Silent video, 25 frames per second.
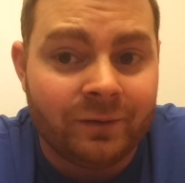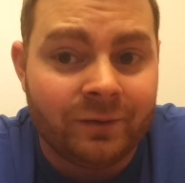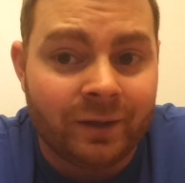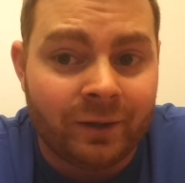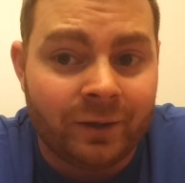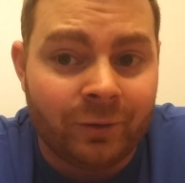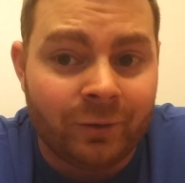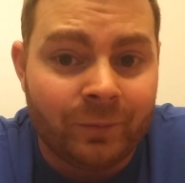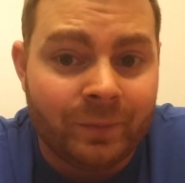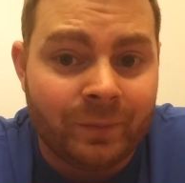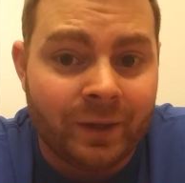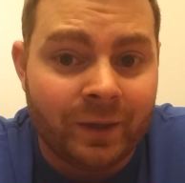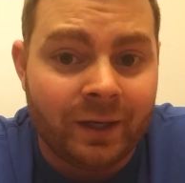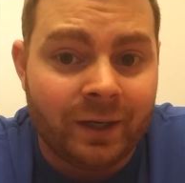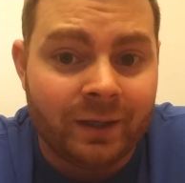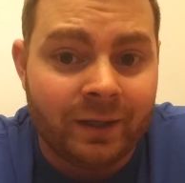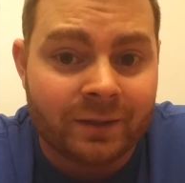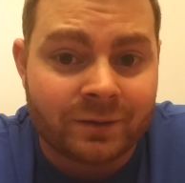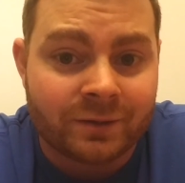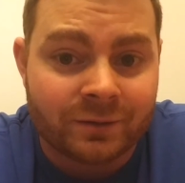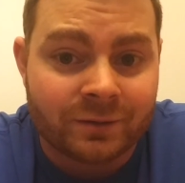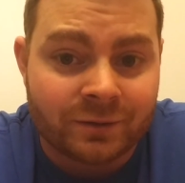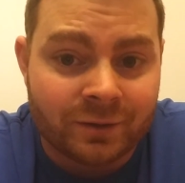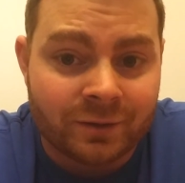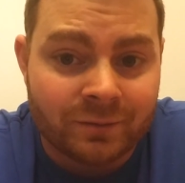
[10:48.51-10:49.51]
I hope that
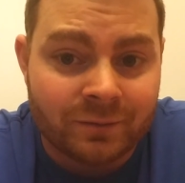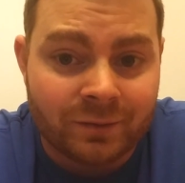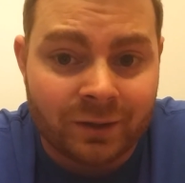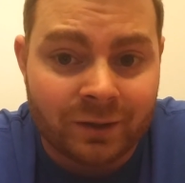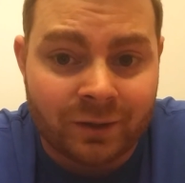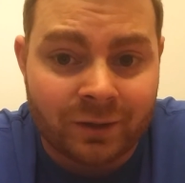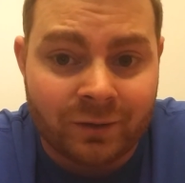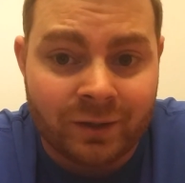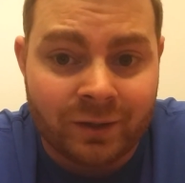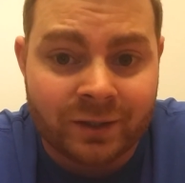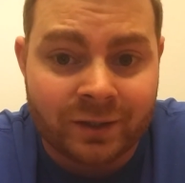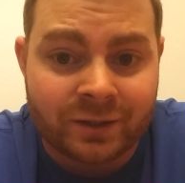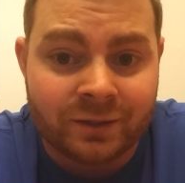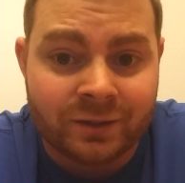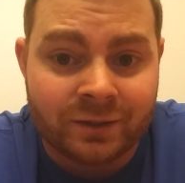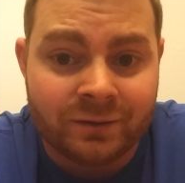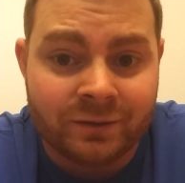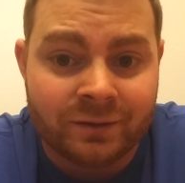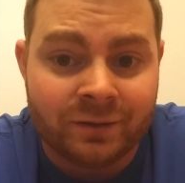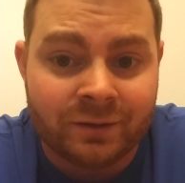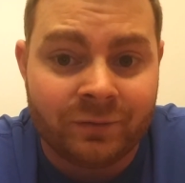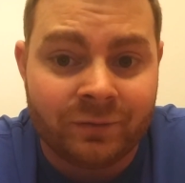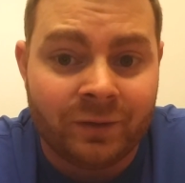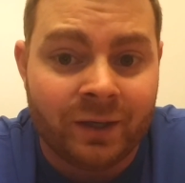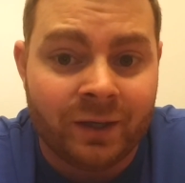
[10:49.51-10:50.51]
answered some of your
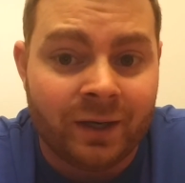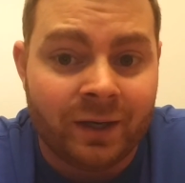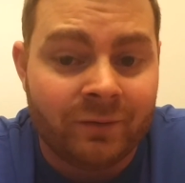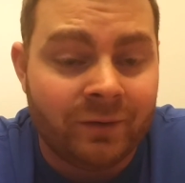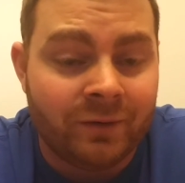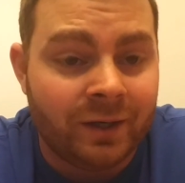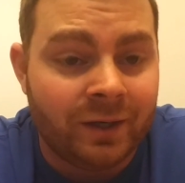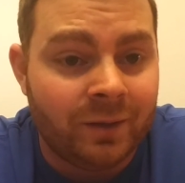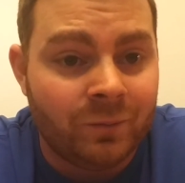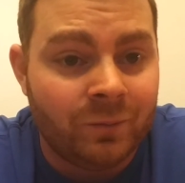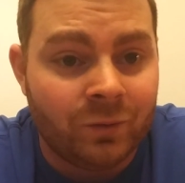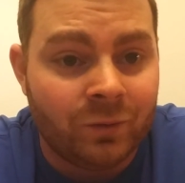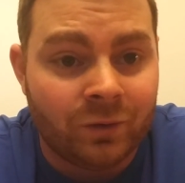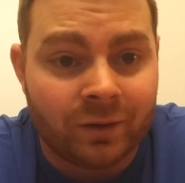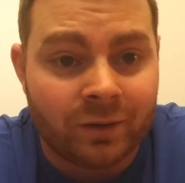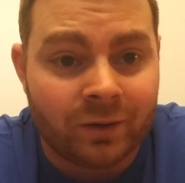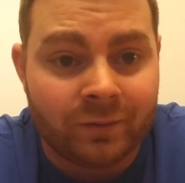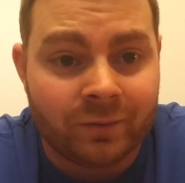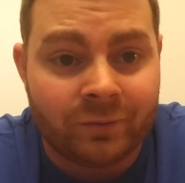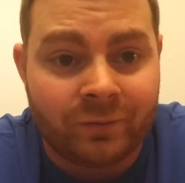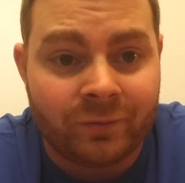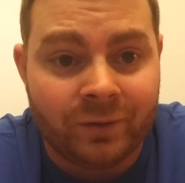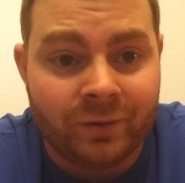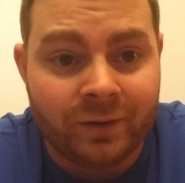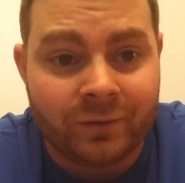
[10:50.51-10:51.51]
questions. If you have any more,
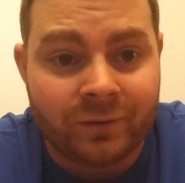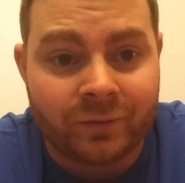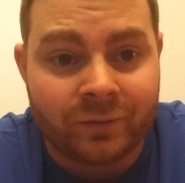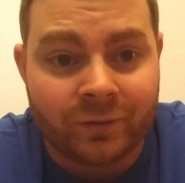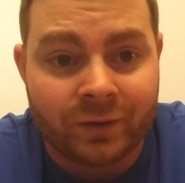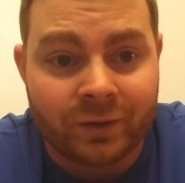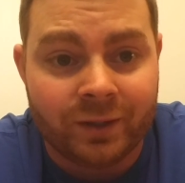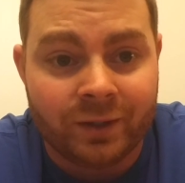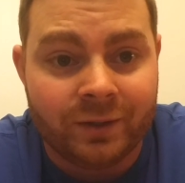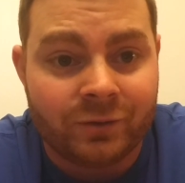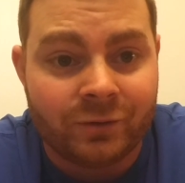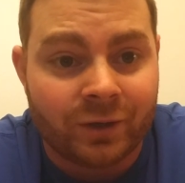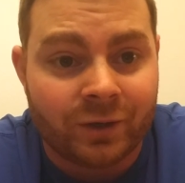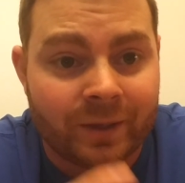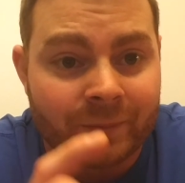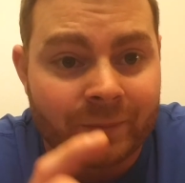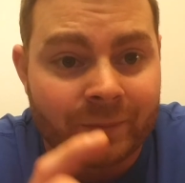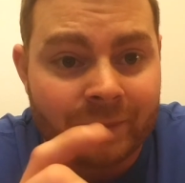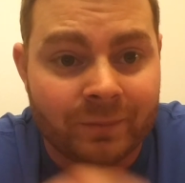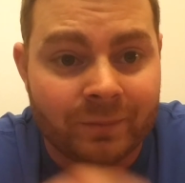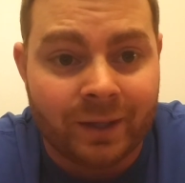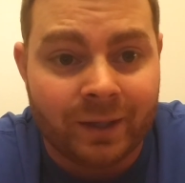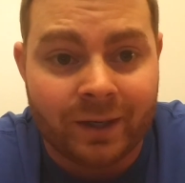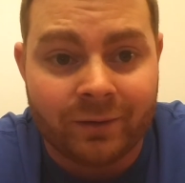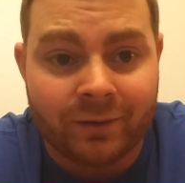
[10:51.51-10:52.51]
feel free, drop
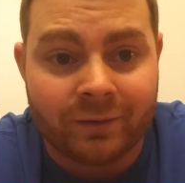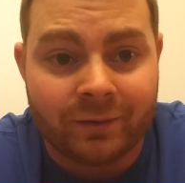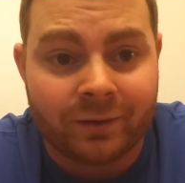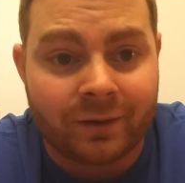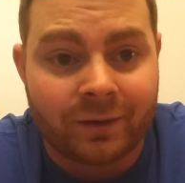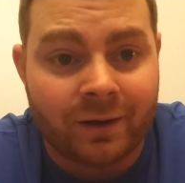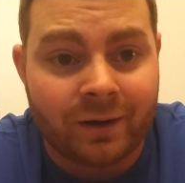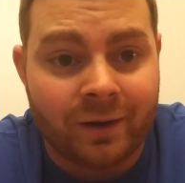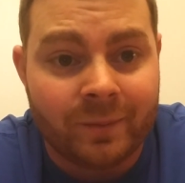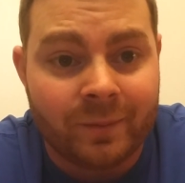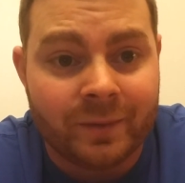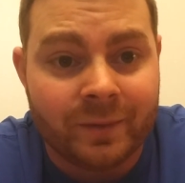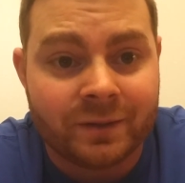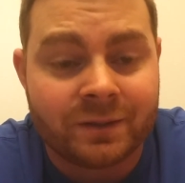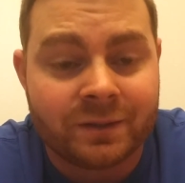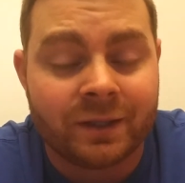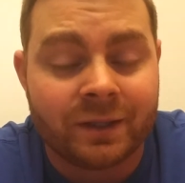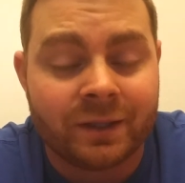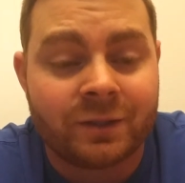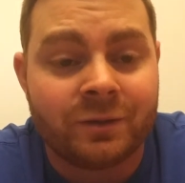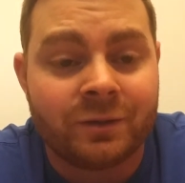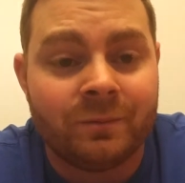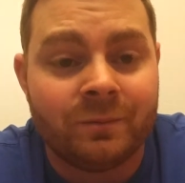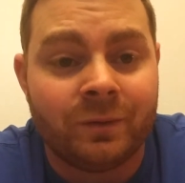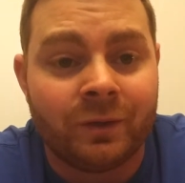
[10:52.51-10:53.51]
them down in the comment
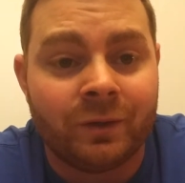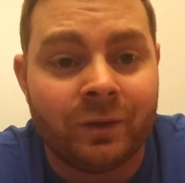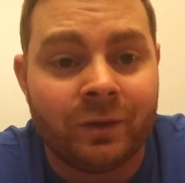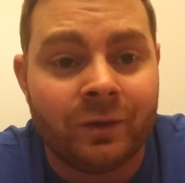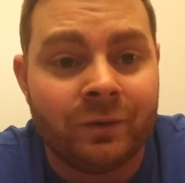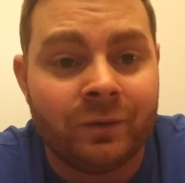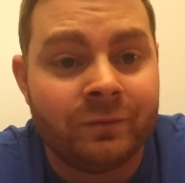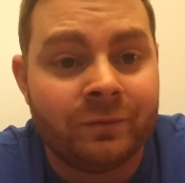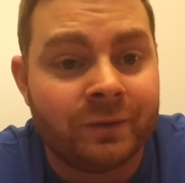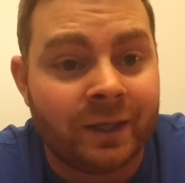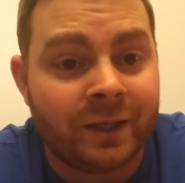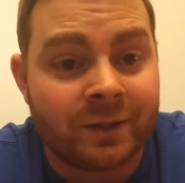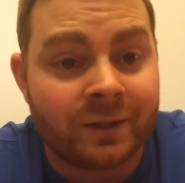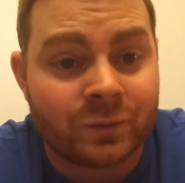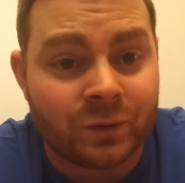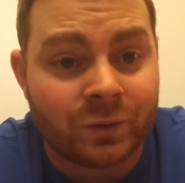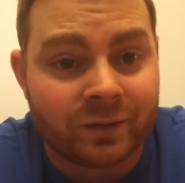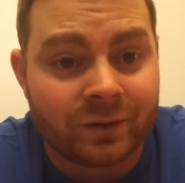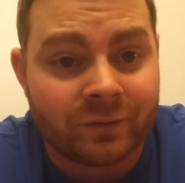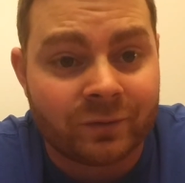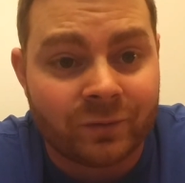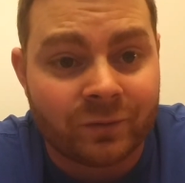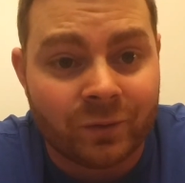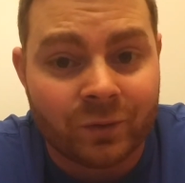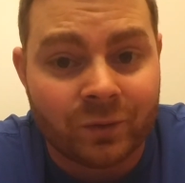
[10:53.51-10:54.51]
section below. That's what
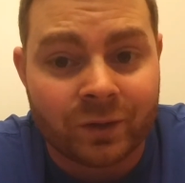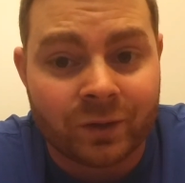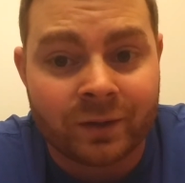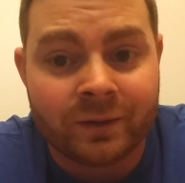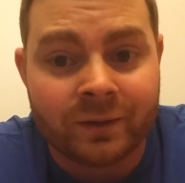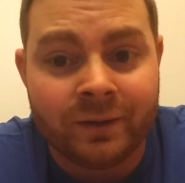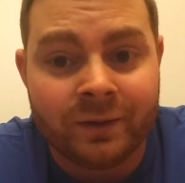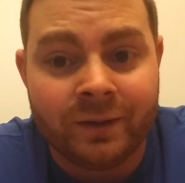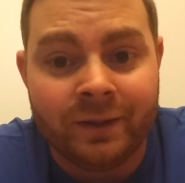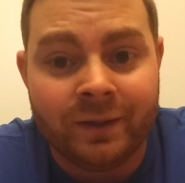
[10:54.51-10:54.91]
it's for.